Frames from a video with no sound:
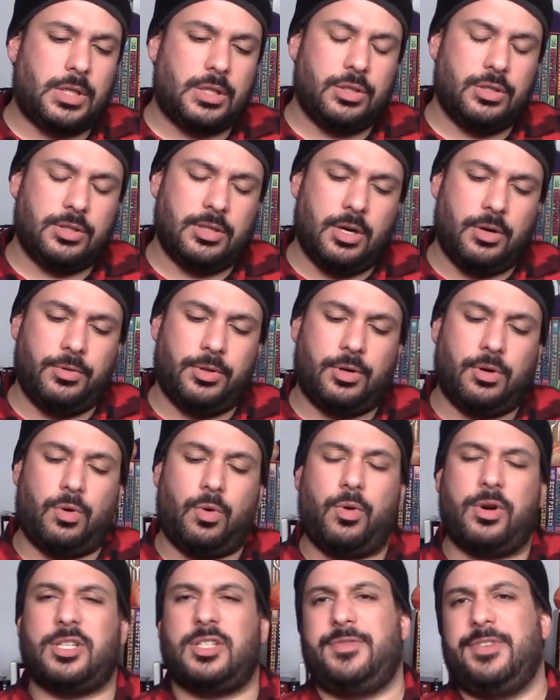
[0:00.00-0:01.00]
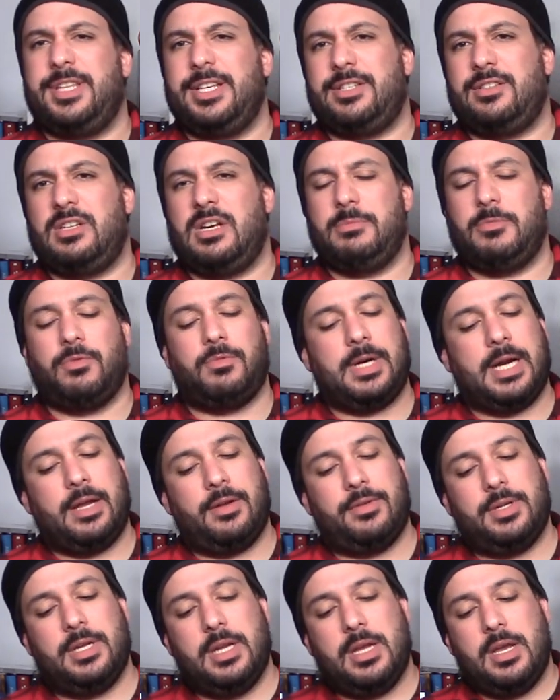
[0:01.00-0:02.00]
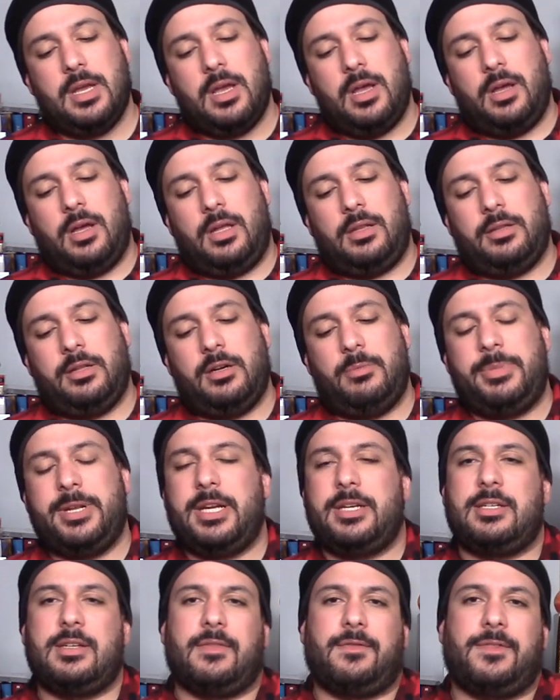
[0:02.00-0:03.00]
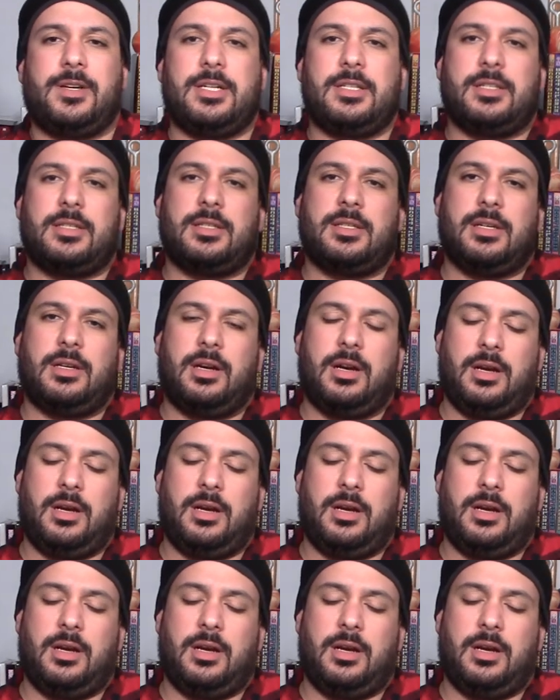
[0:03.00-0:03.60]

So the course for this time around, a little bit of difference,